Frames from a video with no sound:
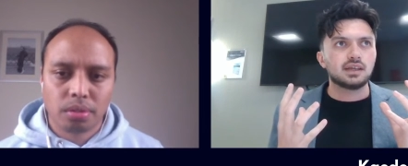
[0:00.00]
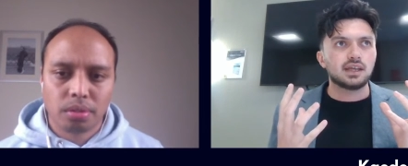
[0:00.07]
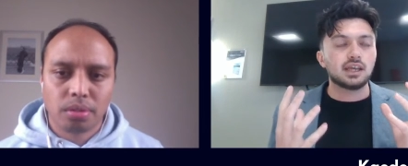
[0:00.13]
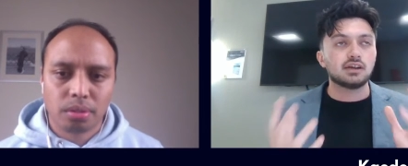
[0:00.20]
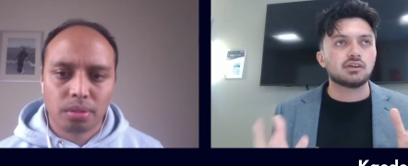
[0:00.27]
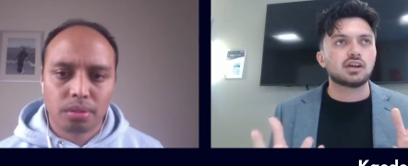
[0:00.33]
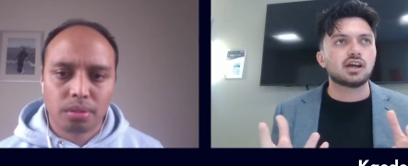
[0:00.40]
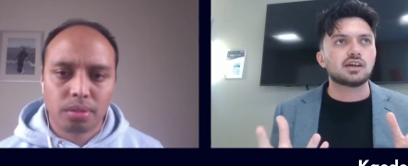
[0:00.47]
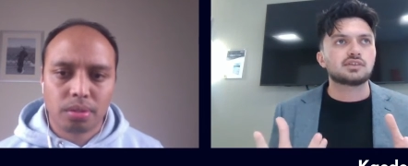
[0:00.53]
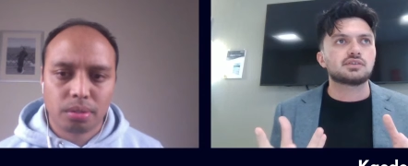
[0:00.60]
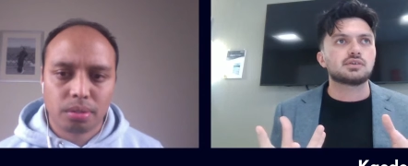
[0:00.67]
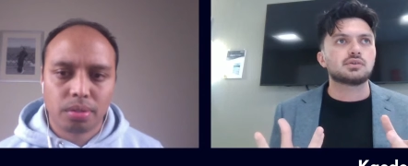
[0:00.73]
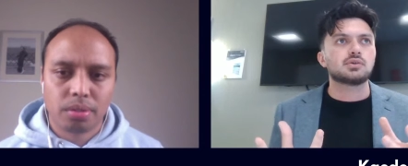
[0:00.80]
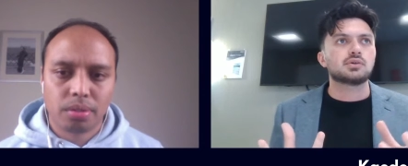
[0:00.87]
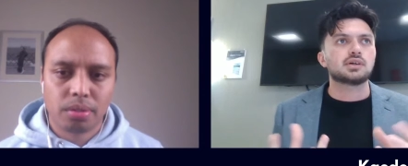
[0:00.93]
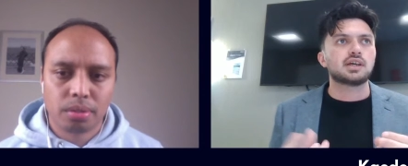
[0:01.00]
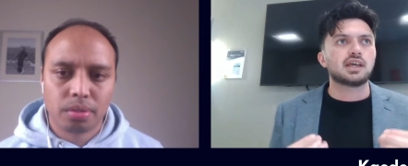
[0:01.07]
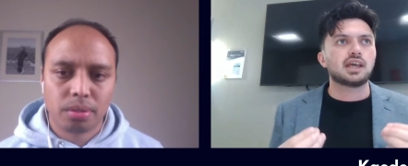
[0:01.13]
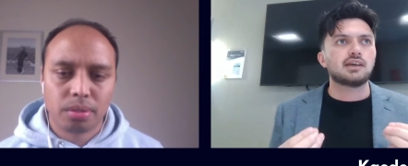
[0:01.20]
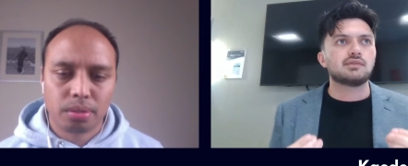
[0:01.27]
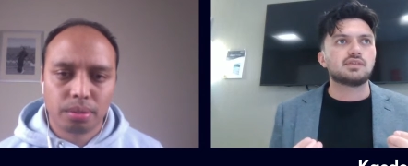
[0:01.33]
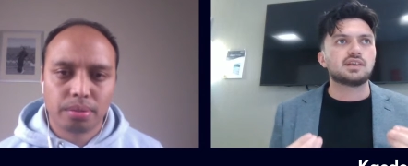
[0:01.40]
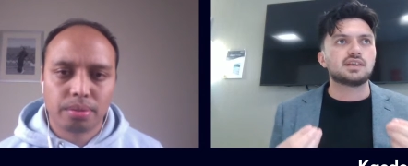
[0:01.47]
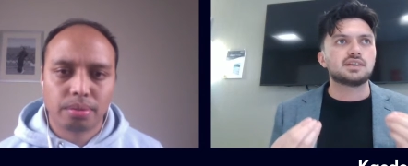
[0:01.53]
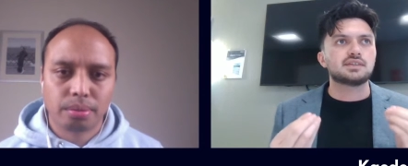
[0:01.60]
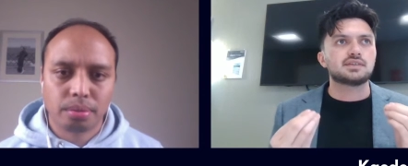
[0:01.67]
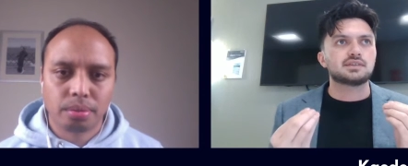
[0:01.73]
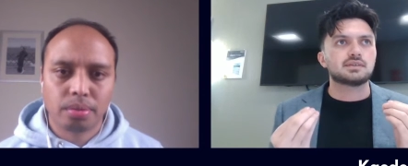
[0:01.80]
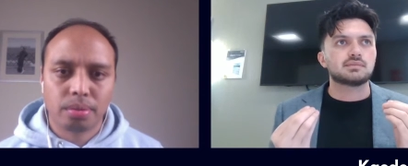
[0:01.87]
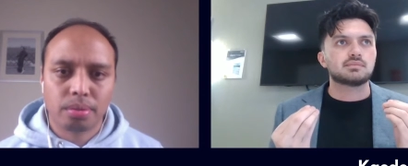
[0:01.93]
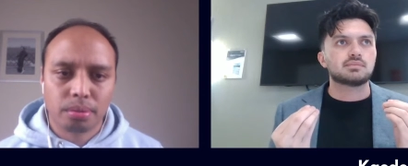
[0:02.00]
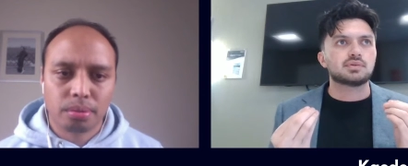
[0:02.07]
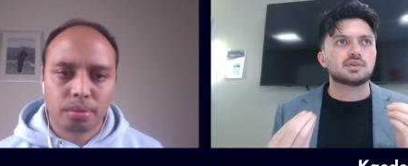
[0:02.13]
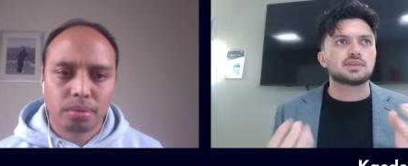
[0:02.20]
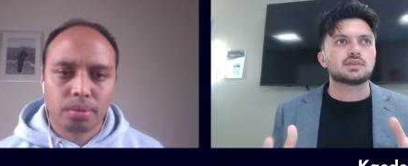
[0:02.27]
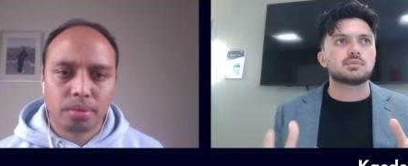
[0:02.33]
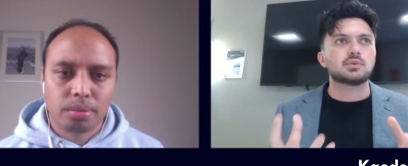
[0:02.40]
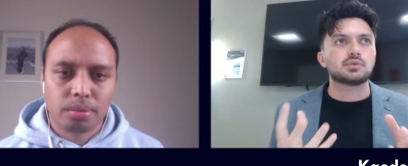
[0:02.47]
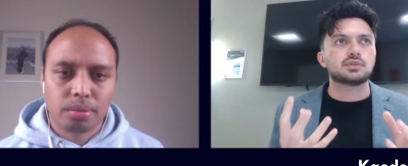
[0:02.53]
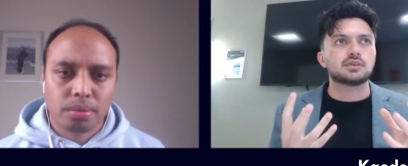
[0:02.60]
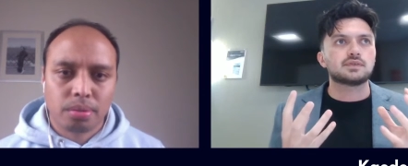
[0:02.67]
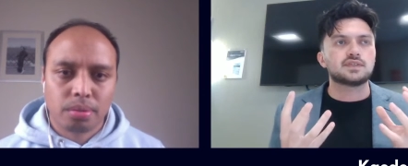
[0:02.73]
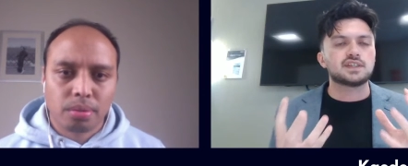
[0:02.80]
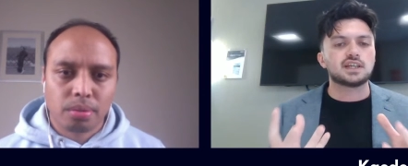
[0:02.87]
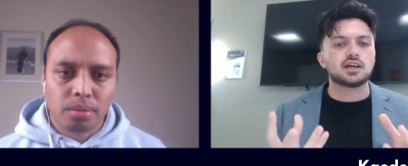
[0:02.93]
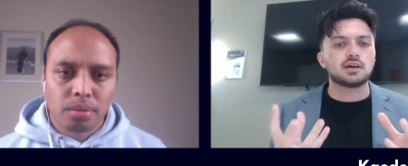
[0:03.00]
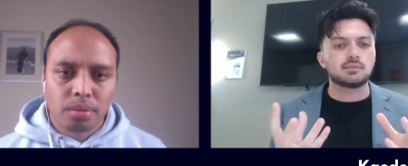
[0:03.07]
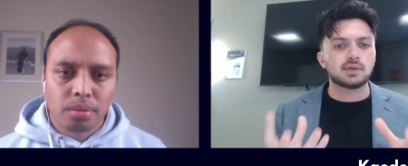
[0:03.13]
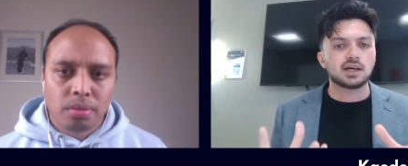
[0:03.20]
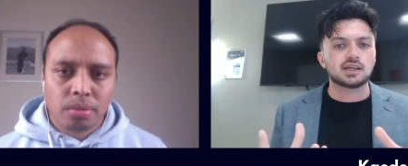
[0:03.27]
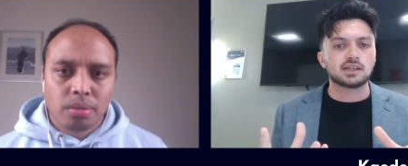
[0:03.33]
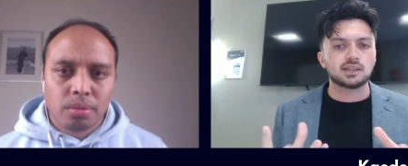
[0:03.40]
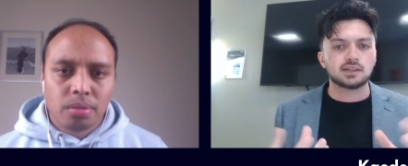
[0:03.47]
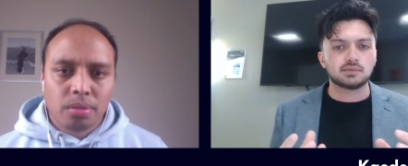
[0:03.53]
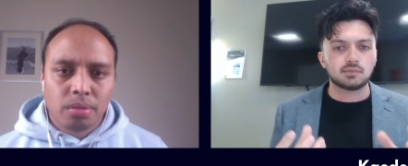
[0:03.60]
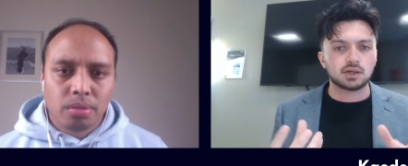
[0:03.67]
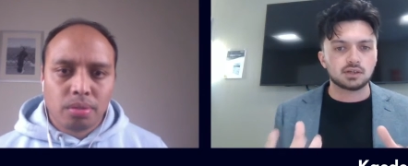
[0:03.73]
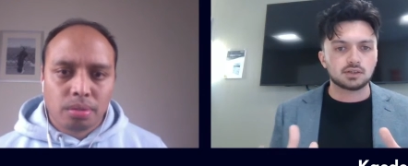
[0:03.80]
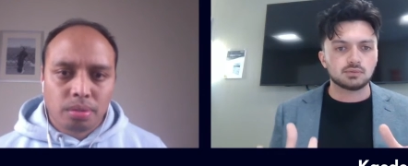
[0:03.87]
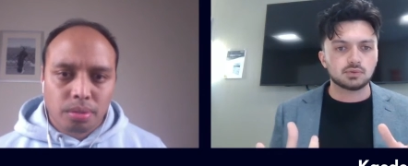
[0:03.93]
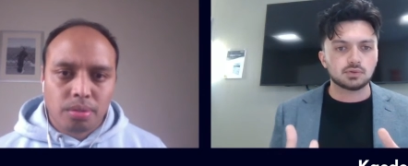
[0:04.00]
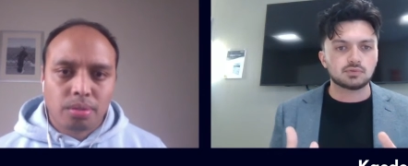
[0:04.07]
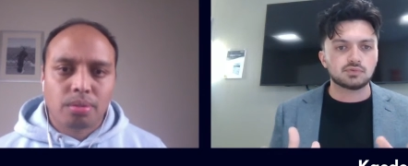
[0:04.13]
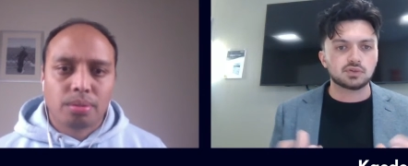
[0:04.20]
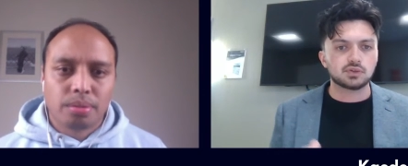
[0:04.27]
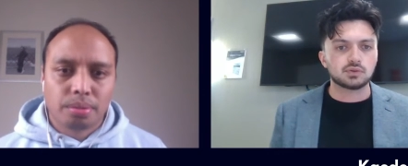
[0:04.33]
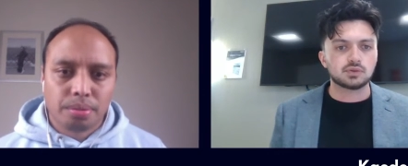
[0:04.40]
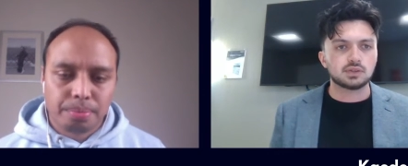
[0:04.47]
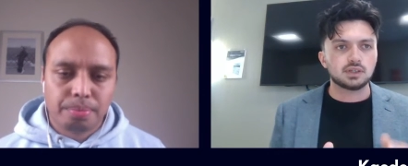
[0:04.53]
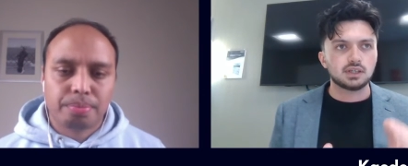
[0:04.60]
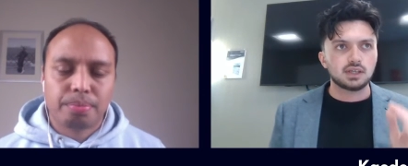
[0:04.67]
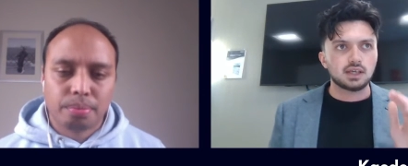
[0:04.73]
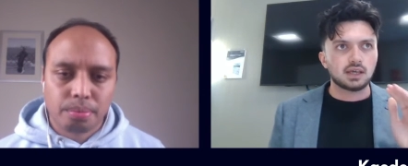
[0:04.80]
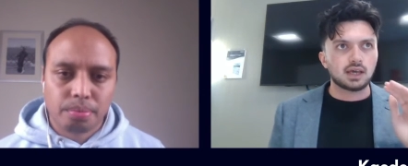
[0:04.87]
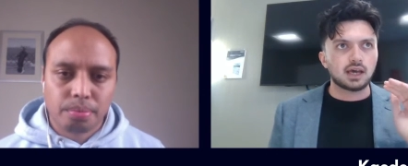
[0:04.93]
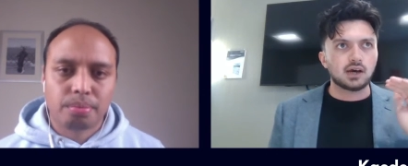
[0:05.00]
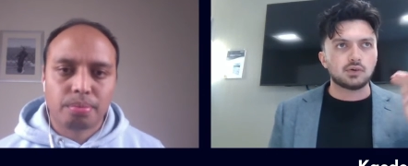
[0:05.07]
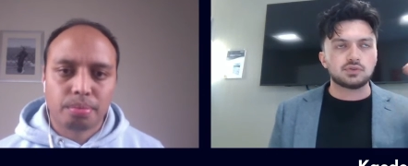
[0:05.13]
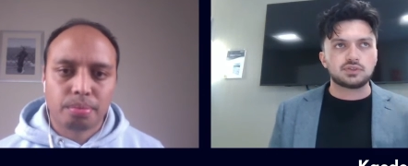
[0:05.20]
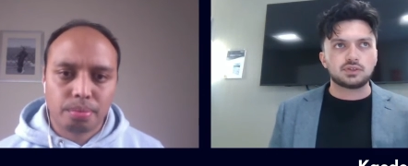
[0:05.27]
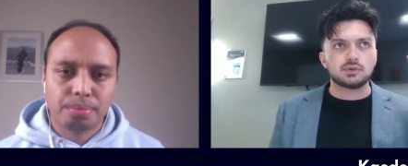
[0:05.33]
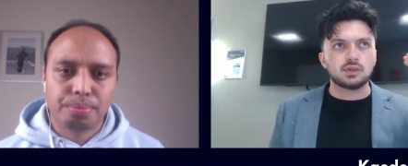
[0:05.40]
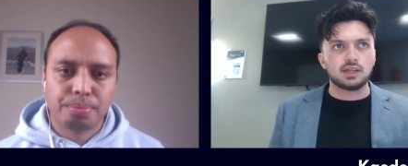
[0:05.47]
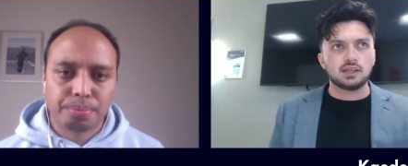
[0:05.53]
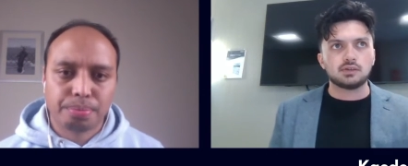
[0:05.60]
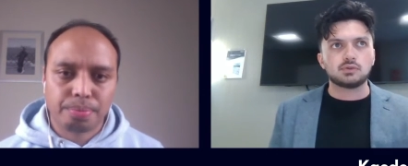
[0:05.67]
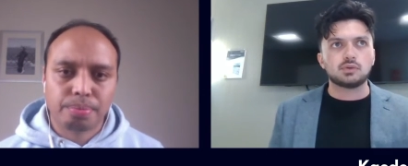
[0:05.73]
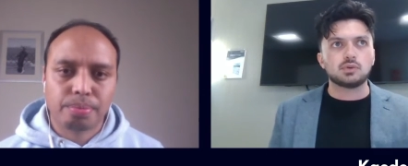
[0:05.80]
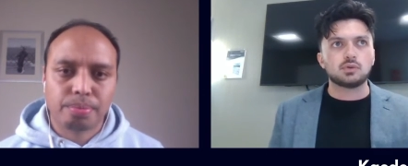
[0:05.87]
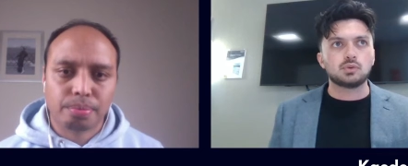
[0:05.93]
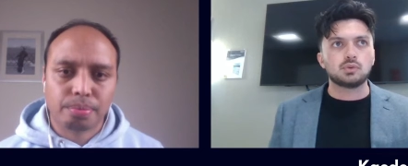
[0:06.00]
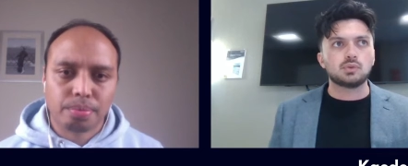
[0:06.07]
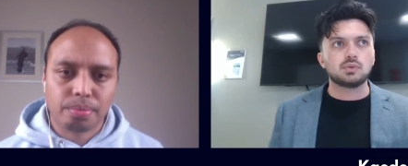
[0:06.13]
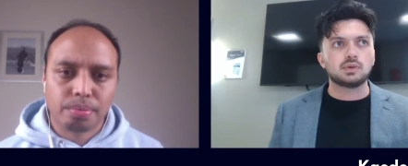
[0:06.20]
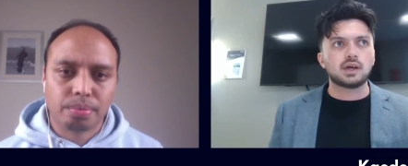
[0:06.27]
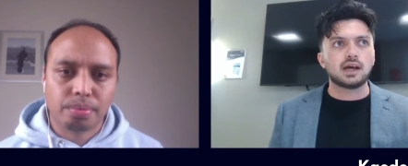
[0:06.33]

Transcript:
Speaker 1: here in Aotearoa have these principles of Te Ao Māori, the Māori worldview, held to equal.